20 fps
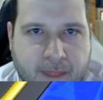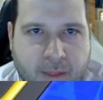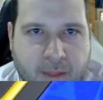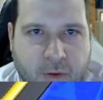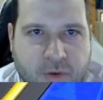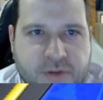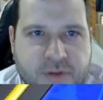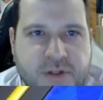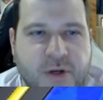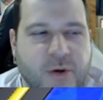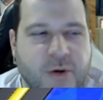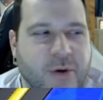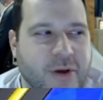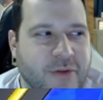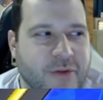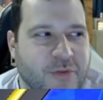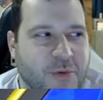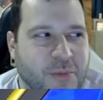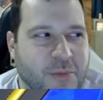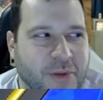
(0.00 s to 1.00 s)
Also,
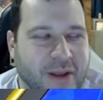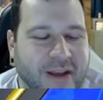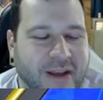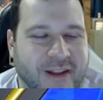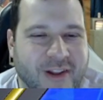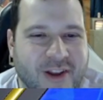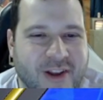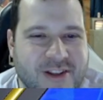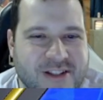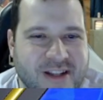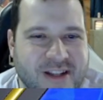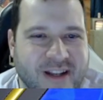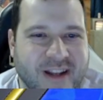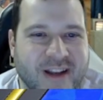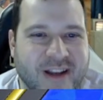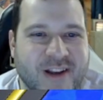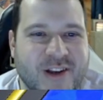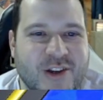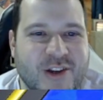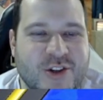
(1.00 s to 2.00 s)
if you're playing Lost
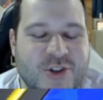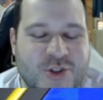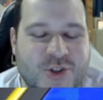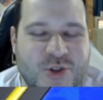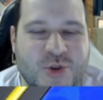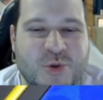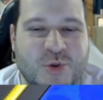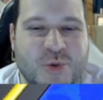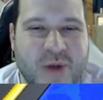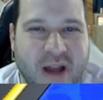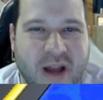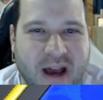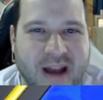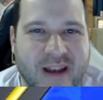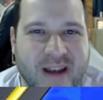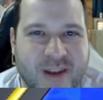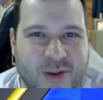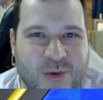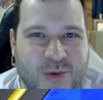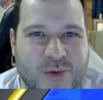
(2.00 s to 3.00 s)
Tina, do not
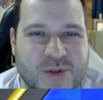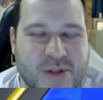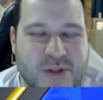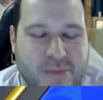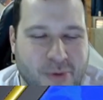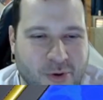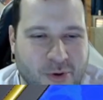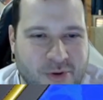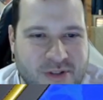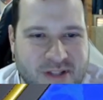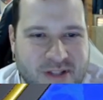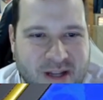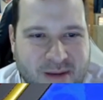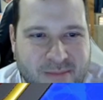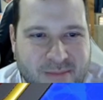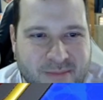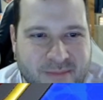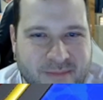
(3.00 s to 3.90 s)
use the PokéStop.